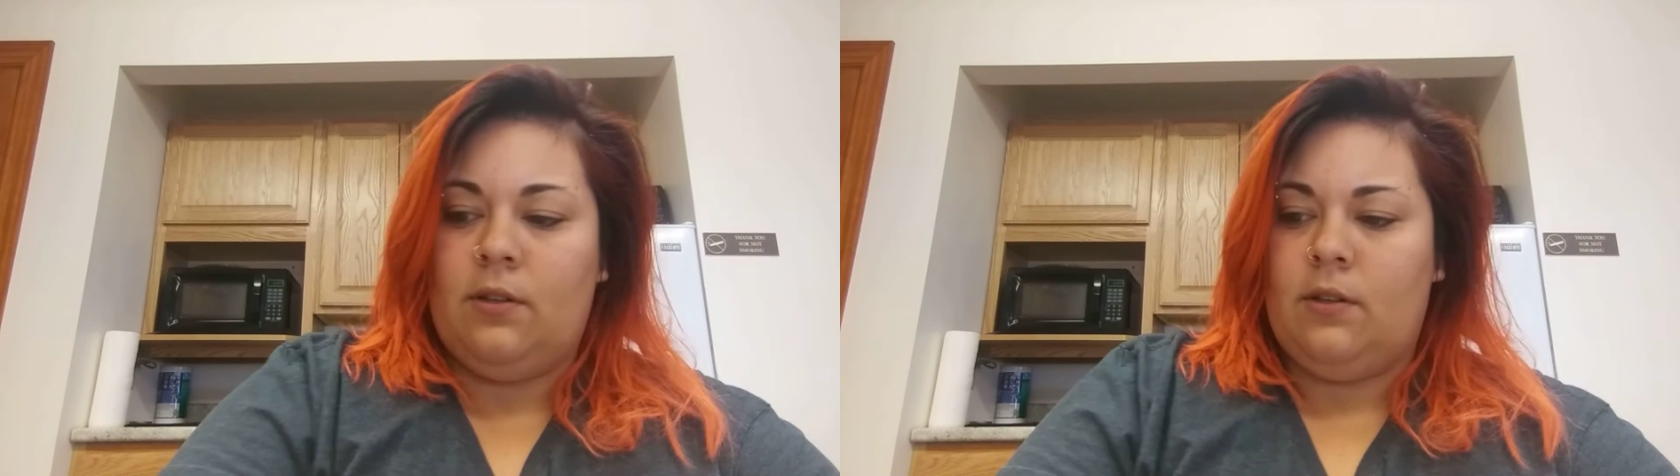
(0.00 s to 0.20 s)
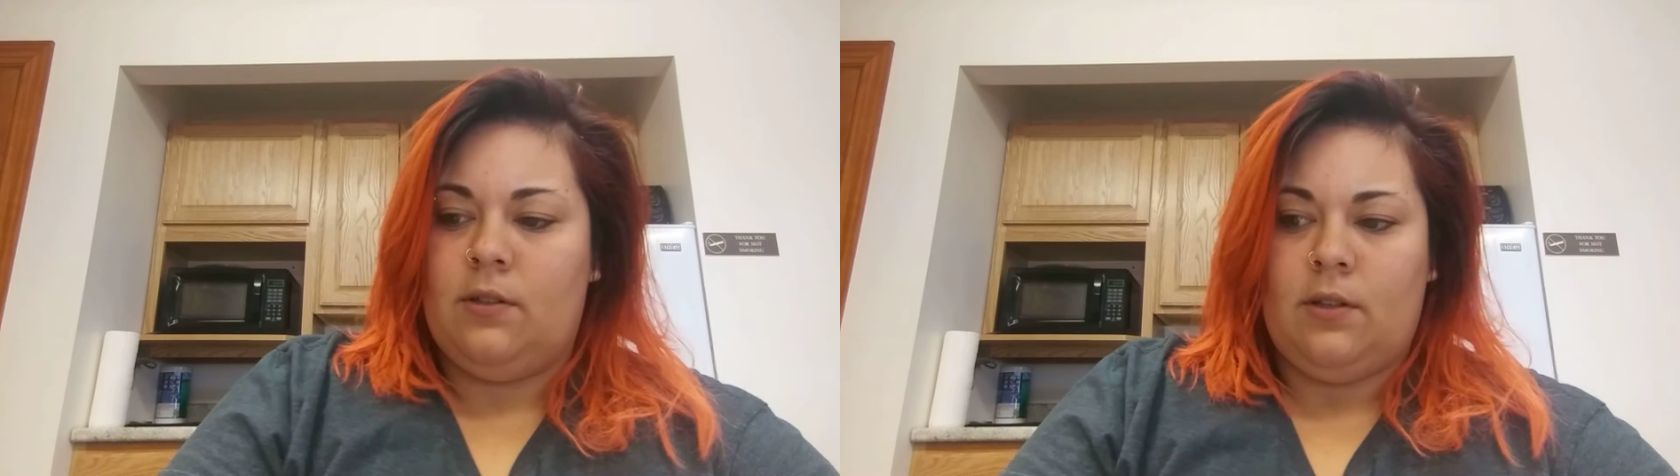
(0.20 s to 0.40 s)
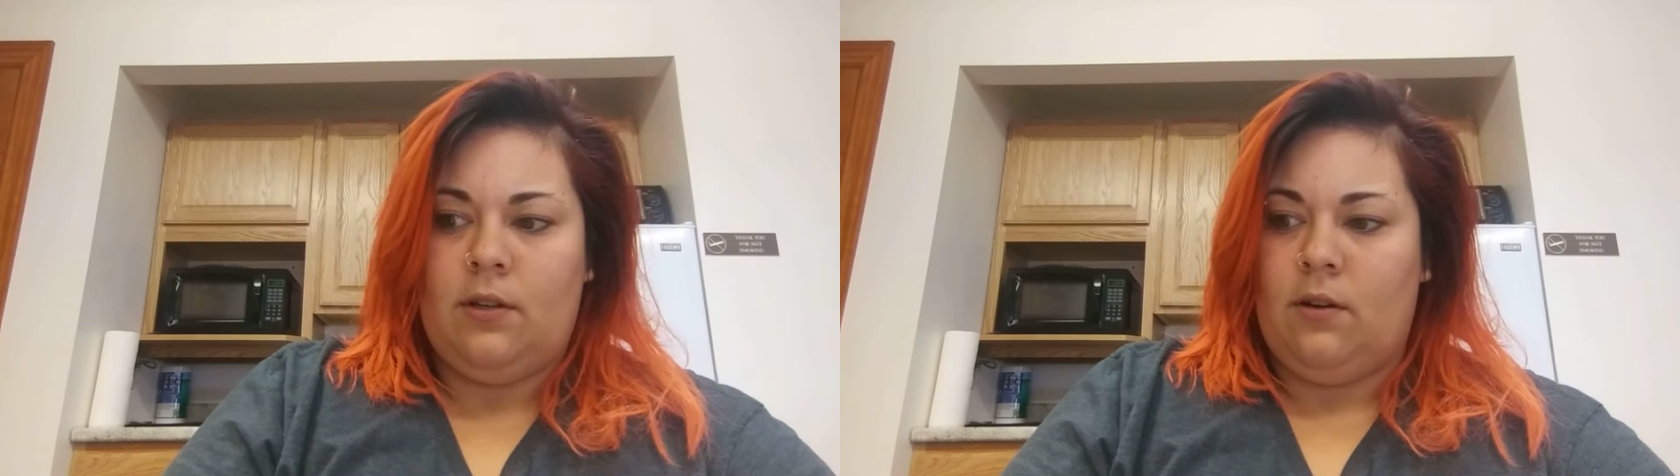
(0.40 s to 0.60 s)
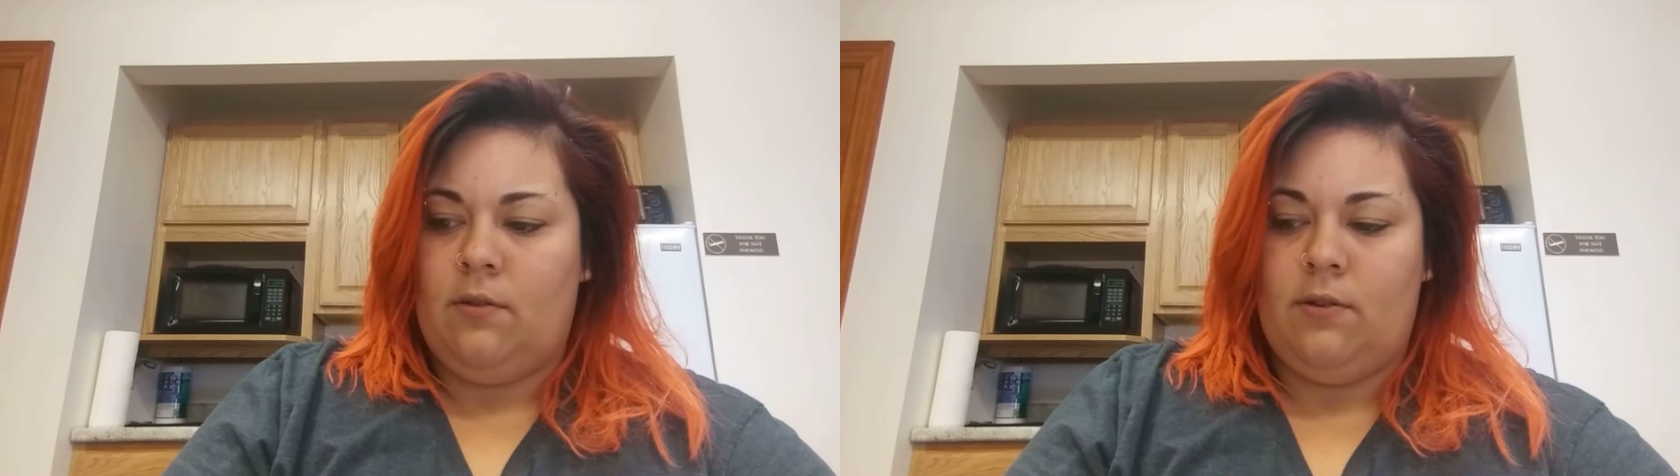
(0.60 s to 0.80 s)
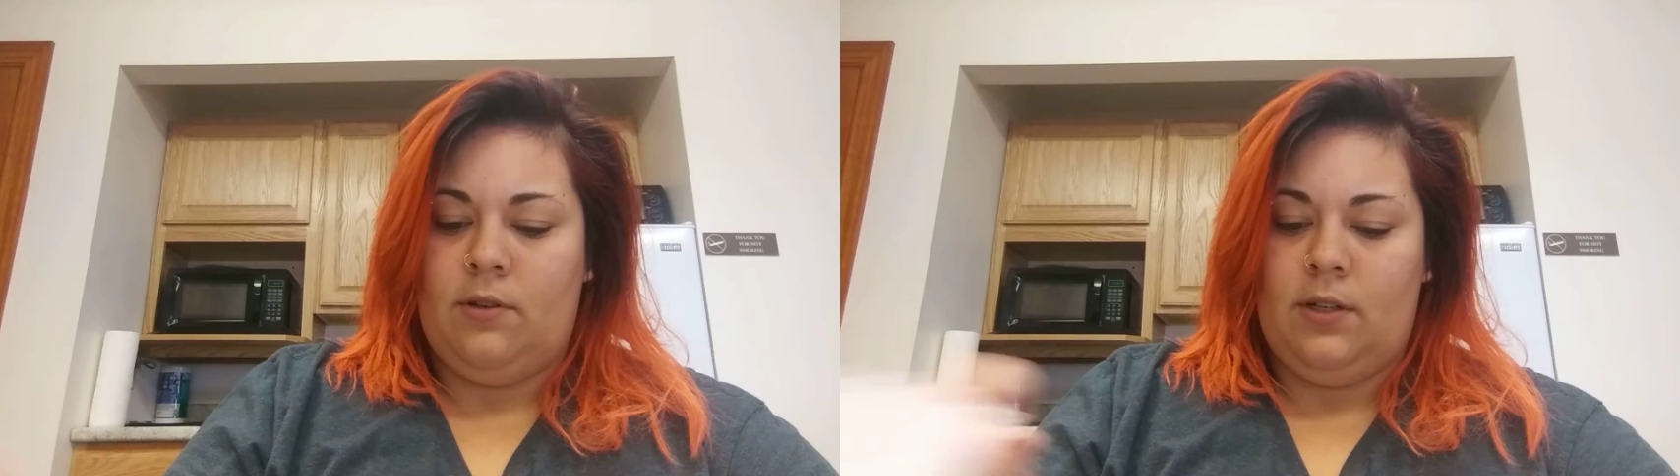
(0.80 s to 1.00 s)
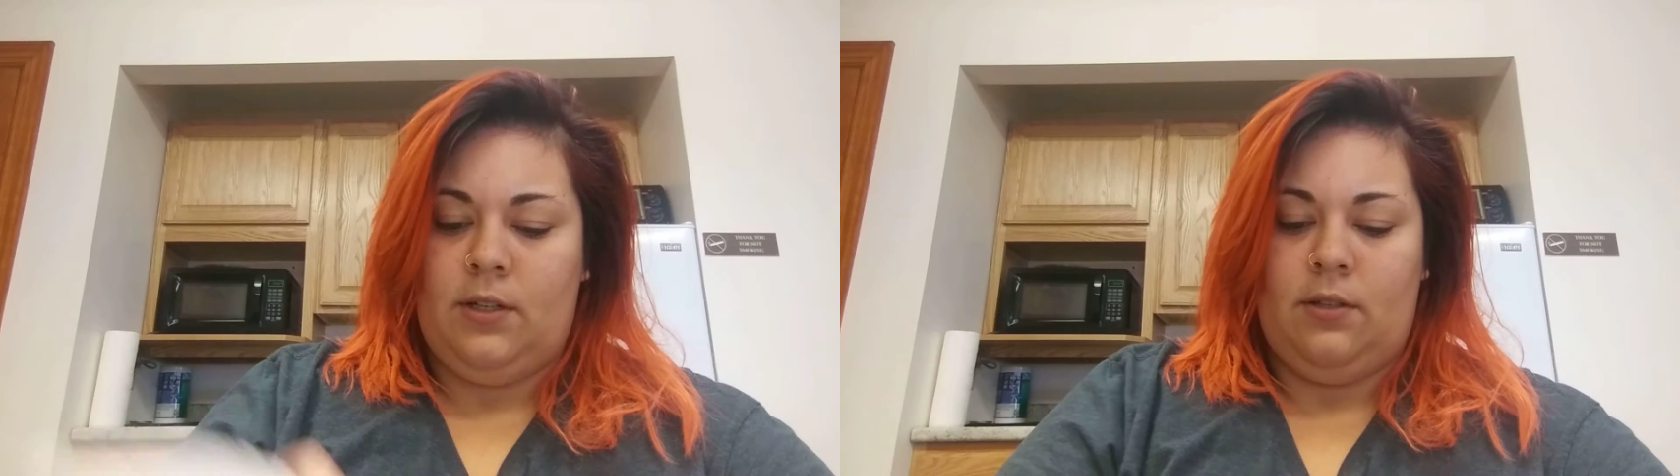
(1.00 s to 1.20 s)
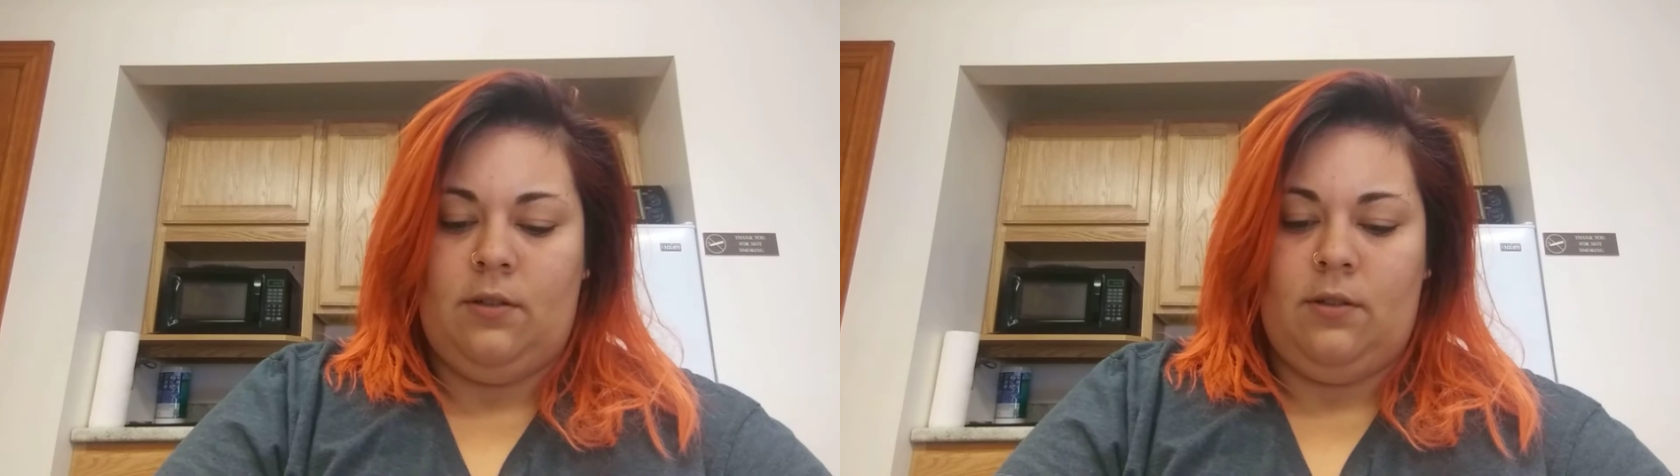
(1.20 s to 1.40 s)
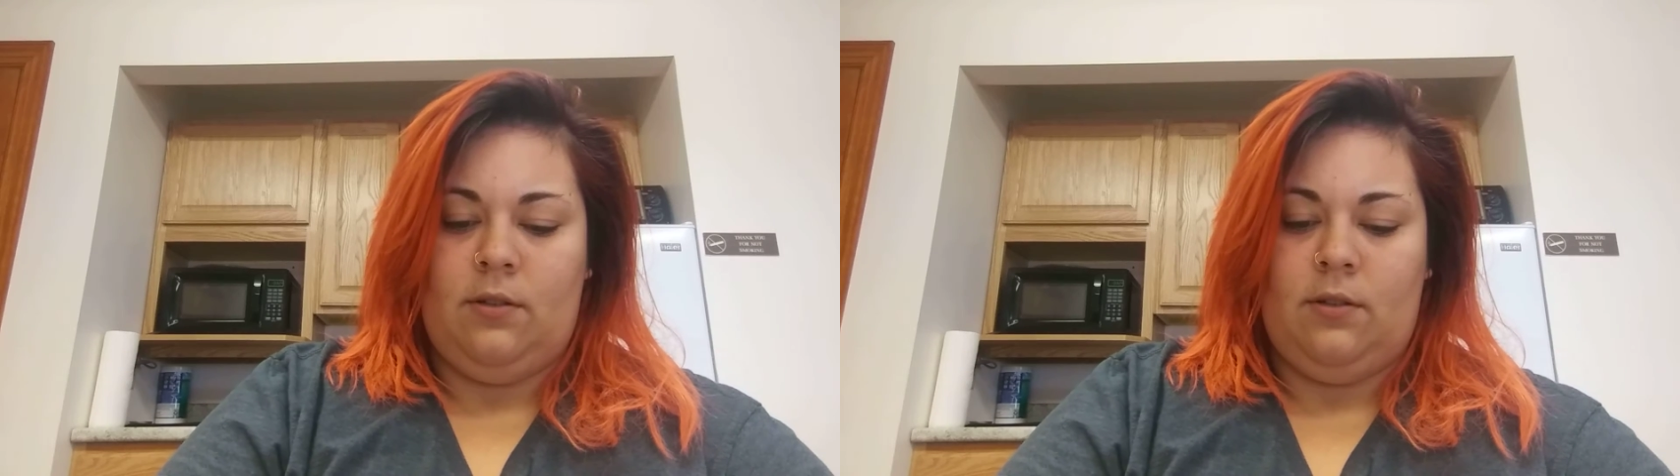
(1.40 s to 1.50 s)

I'm gonna cover it.